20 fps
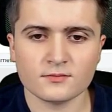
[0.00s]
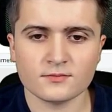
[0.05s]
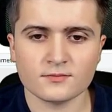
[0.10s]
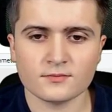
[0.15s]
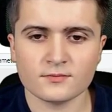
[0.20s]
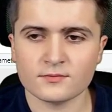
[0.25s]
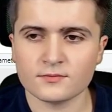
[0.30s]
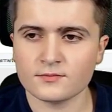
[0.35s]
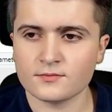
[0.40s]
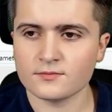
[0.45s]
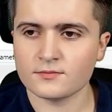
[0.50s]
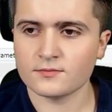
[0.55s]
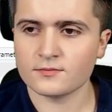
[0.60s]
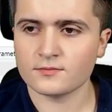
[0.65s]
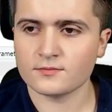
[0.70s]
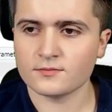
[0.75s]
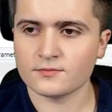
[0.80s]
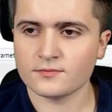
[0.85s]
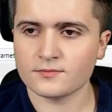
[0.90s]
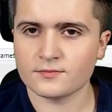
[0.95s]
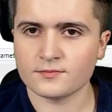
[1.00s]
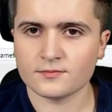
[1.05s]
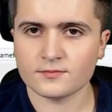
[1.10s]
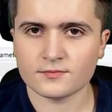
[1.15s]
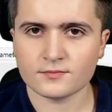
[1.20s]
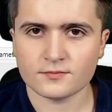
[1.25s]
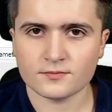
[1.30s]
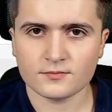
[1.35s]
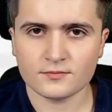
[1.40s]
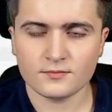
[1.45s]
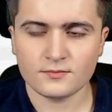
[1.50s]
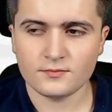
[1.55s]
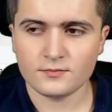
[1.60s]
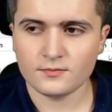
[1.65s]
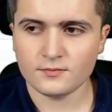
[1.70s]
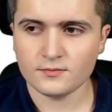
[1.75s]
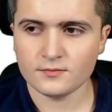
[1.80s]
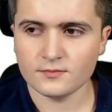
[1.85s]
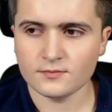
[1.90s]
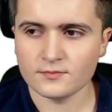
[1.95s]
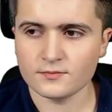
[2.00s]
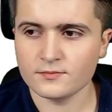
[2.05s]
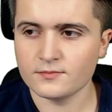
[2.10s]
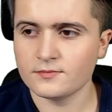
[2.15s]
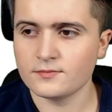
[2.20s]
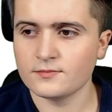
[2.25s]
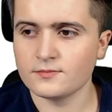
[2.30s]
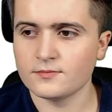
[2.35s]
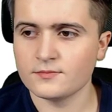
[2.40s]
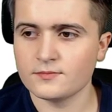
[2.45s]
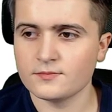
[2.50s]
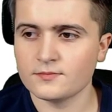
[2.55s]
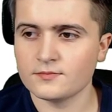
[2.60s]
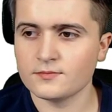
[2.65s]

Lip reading: [no speech]